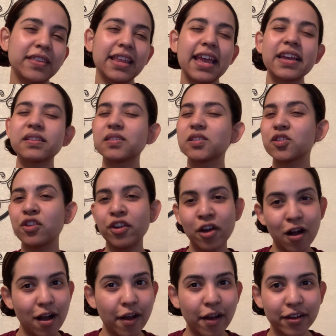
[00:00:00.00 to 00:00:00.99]
It's
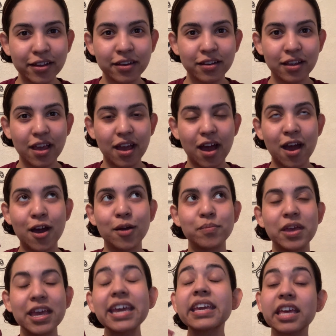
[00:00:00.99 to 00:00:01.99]
not,
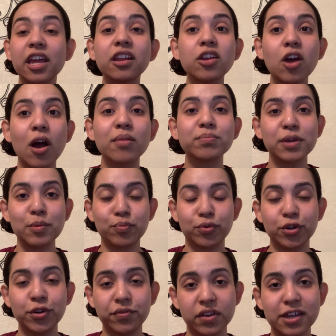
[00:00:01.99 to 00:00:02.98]
it cannot be
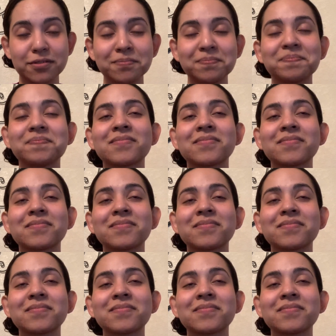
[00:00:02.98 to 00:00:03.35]
proven.